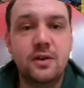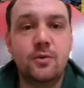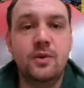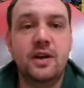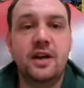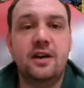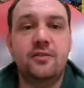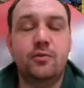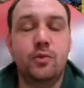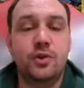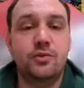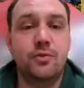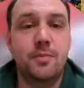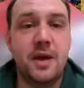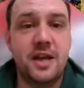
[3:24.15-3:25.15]
we have
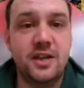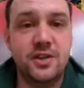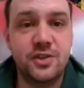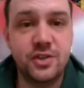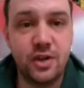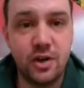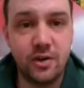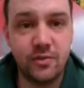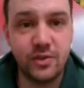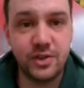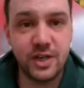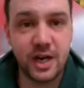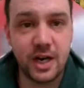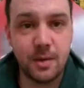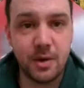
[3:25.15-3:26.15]
what remains of the
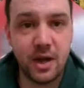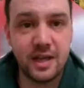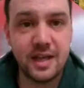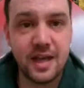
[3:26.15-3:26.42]
Jacobite